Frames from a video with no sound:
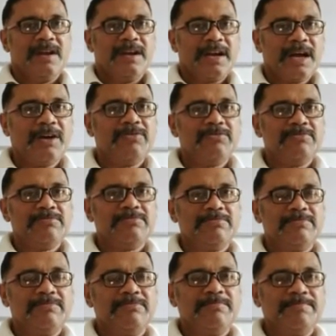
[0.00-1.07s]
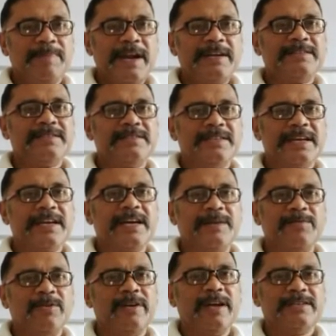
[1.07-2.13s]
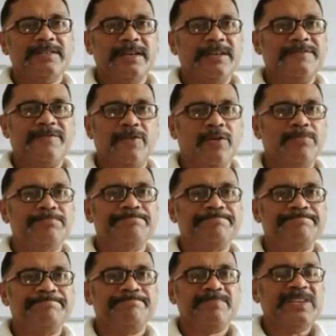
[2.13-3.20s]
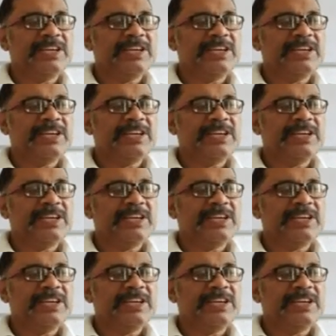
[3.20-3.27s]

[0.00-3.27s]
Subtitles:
Now, plants take carbon dioxide from